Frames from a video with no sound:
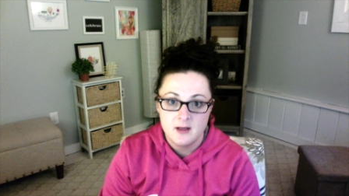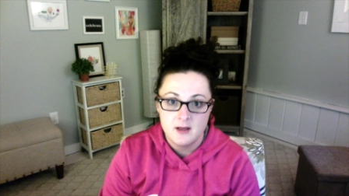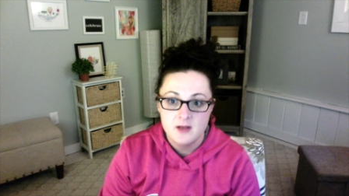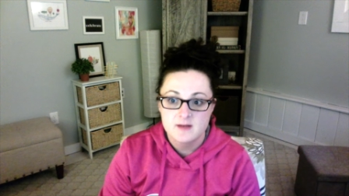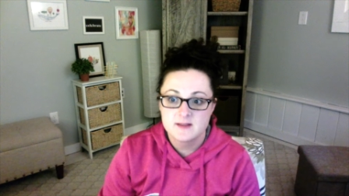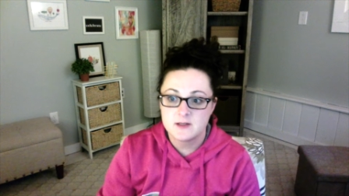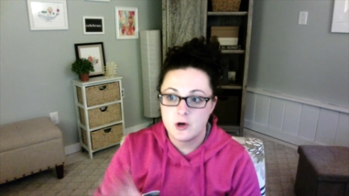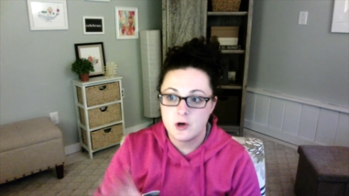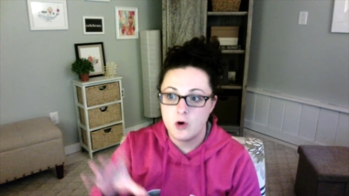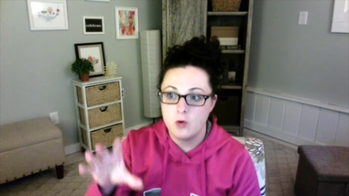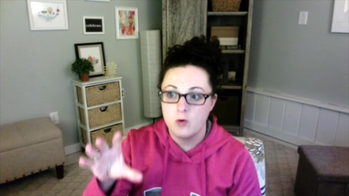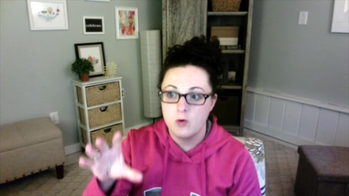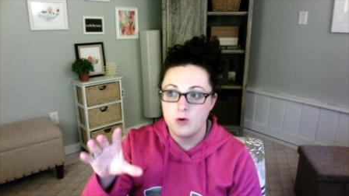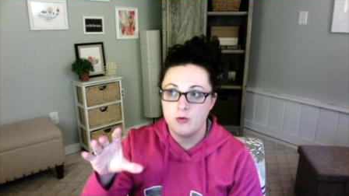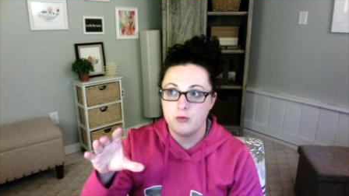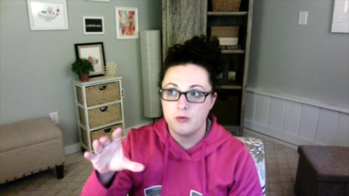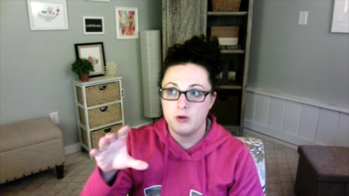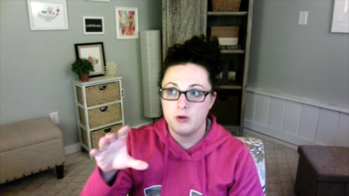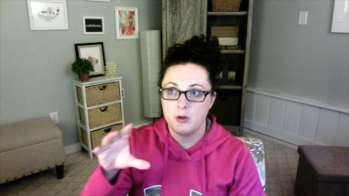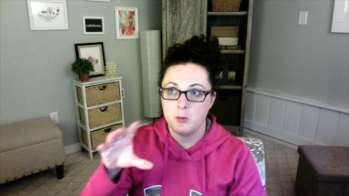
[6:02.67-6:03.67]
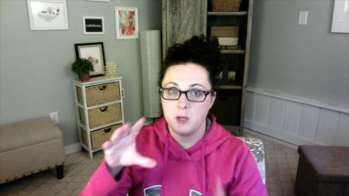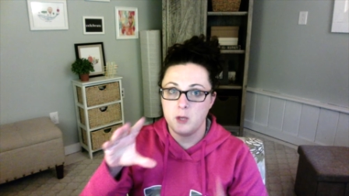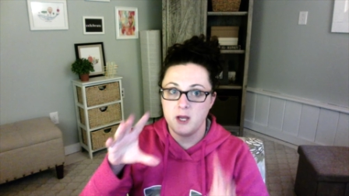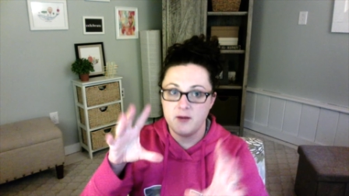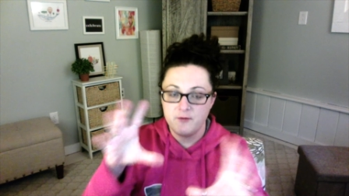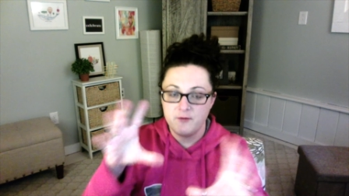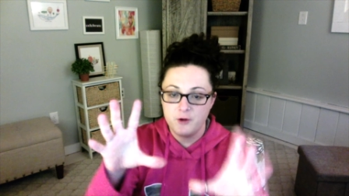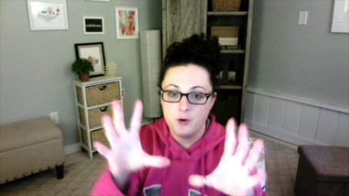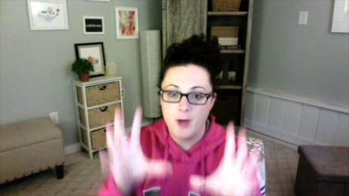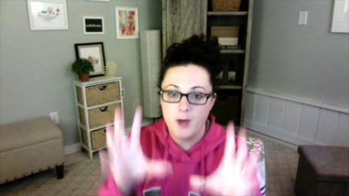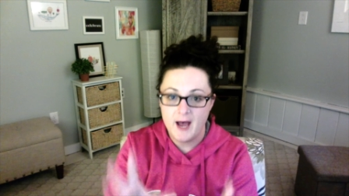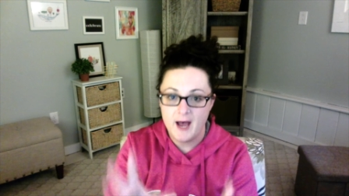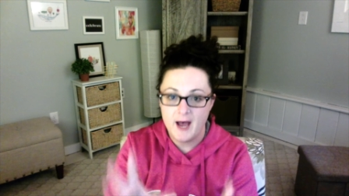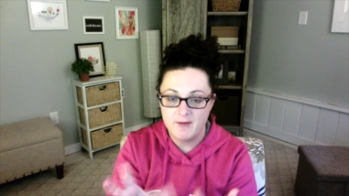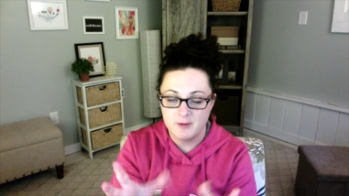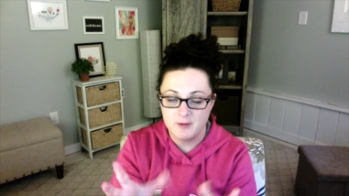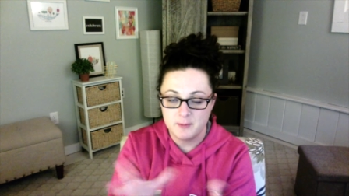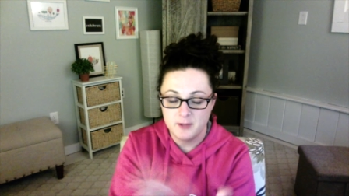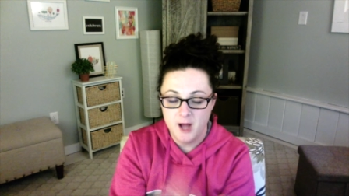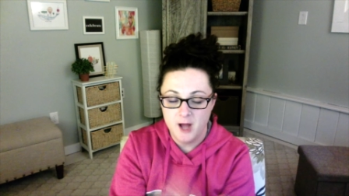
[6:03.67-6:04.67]
So if you have a
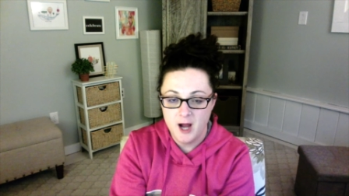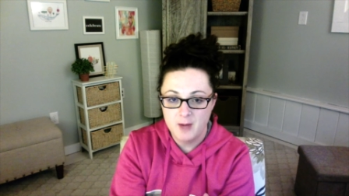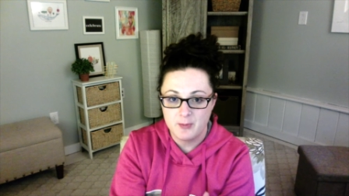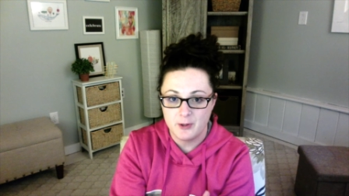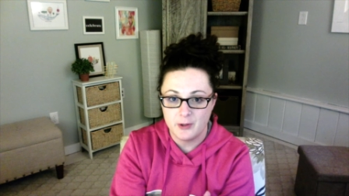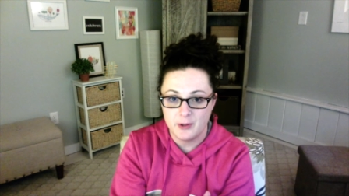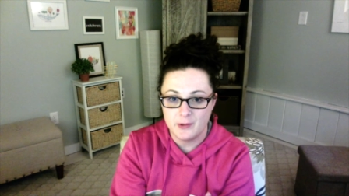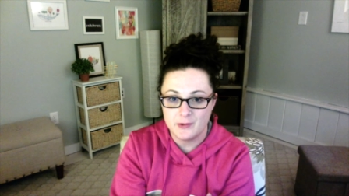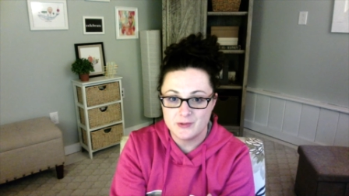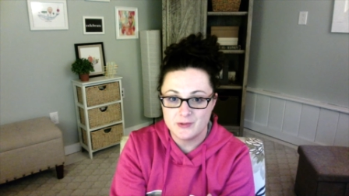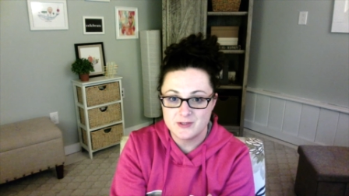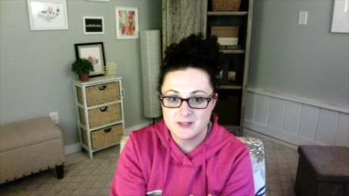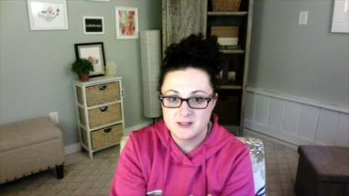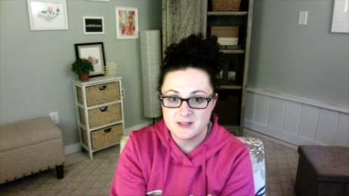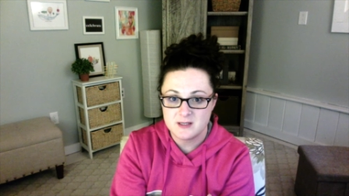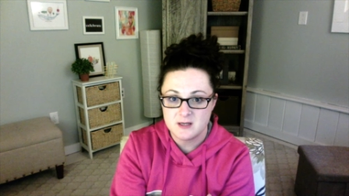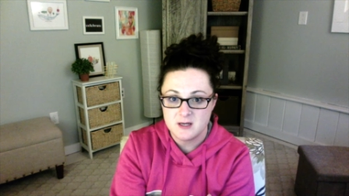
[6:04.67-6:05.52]
blog post,